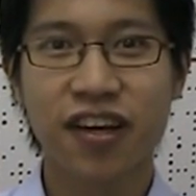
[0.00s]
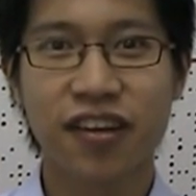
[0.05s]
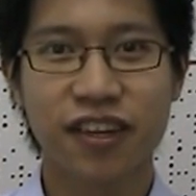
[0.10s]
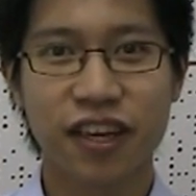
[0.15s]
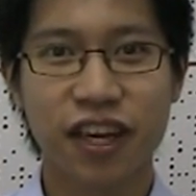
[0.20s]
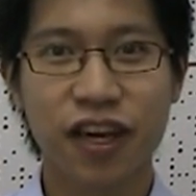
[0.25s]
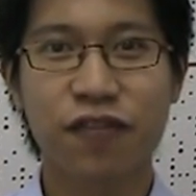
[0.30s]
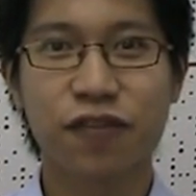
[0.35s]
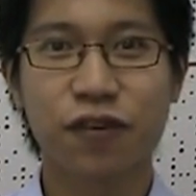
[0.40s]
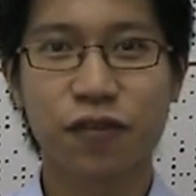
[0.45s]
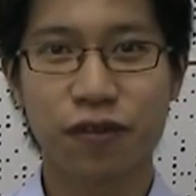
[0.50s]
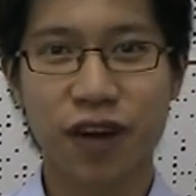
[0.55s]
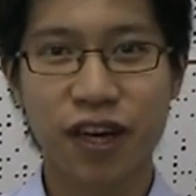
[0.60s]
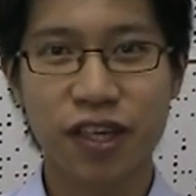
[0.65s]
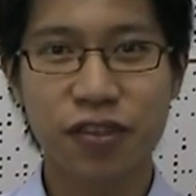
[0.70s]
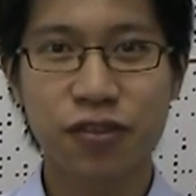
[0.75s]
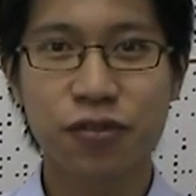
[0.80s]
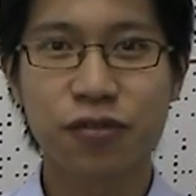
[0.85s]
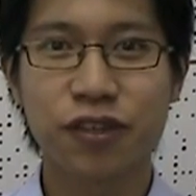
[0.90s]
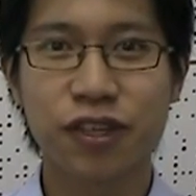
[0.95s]
they have the
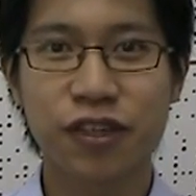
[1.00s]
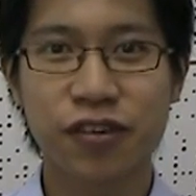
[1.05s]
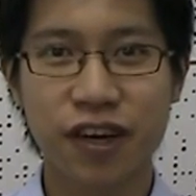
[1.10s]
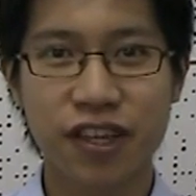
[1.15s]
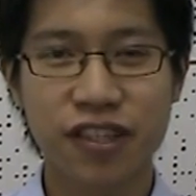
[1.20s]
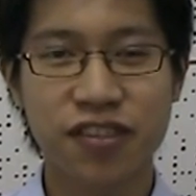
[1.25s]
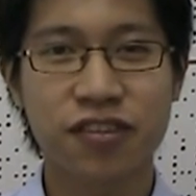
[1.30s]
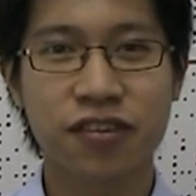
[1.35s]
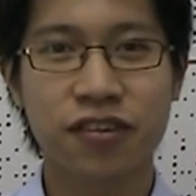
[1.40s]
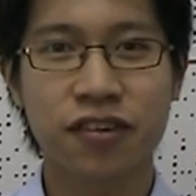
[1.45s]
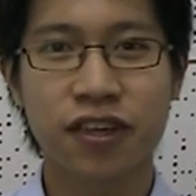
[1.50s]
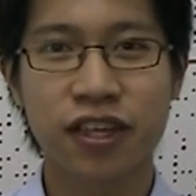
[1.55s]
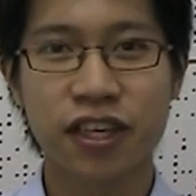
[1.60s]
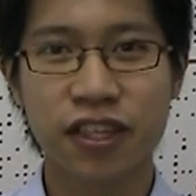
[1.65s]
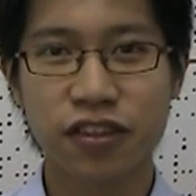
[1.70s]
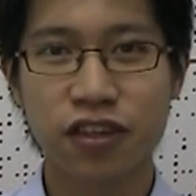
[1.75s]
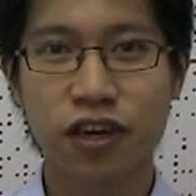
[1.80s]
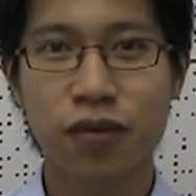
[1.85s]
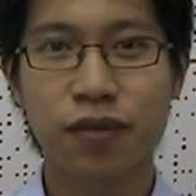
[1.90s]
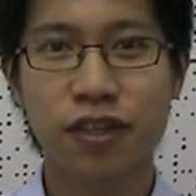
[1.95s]
right to request the
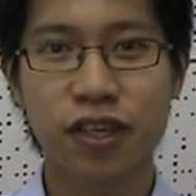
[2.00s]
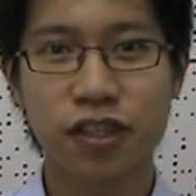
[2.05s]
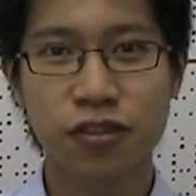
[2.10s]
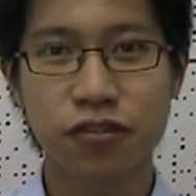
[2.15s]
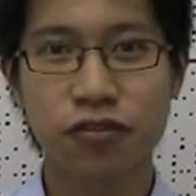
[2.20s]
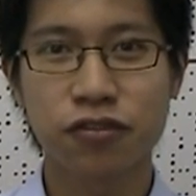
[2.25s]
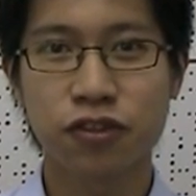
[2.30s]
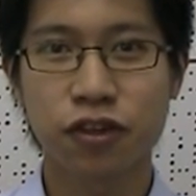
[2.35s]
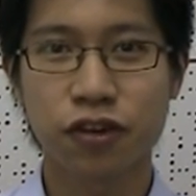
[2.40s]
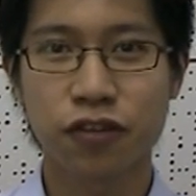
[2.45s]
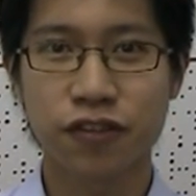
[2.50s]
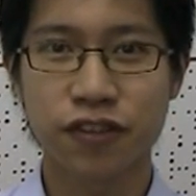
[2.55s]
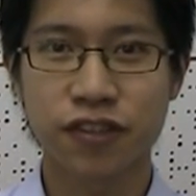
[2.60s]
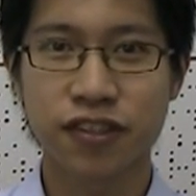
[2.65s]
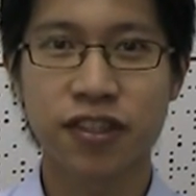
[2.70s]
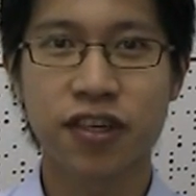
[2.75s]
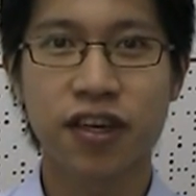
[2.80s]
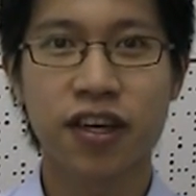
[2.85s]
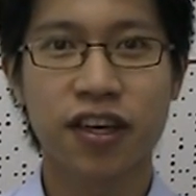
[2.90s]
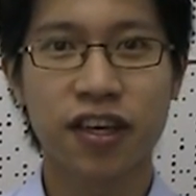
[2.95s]
interpretation
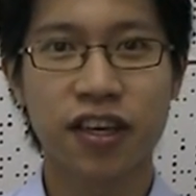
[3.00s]
service